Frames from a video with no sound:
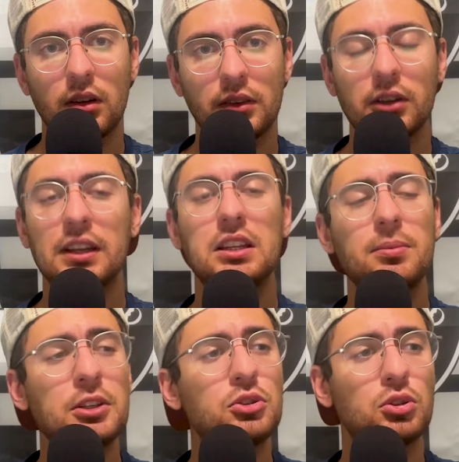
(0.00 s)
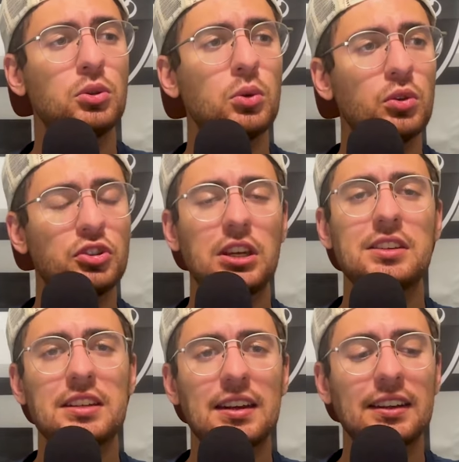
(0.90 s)
There needed to be 2
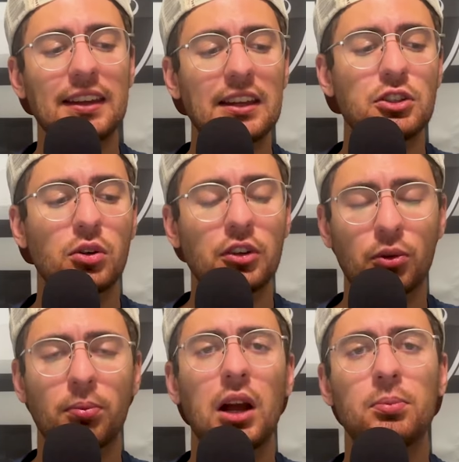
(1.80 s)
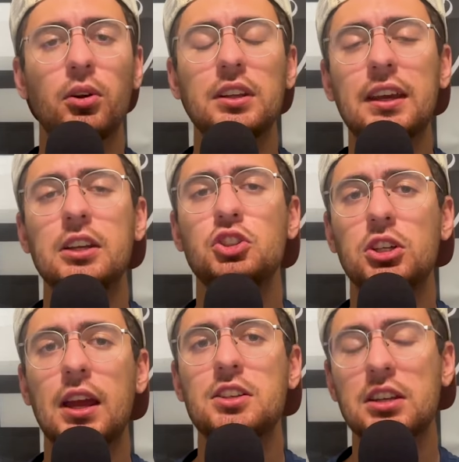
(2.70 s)
season-ending injuries for Brock Purdy to get a
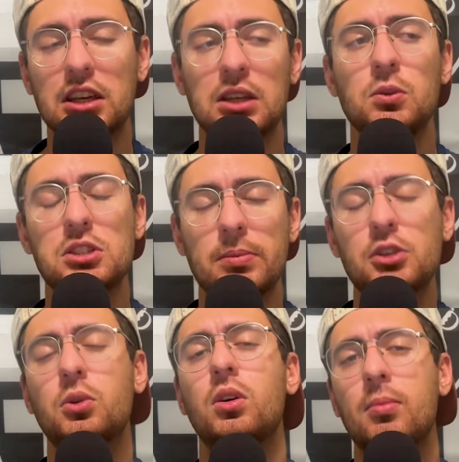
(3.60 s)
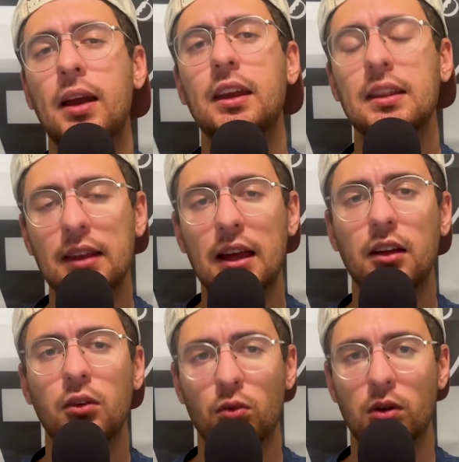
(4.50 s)
chance, and he was the best quarterback in that
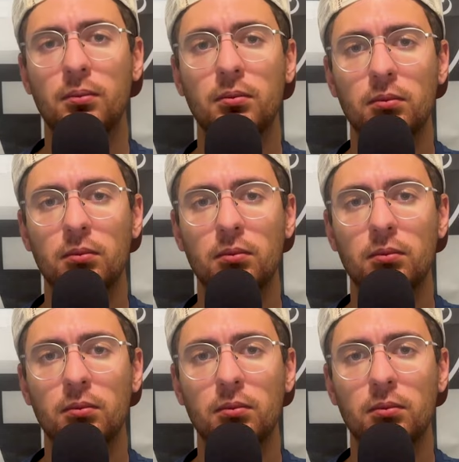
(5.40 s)
room.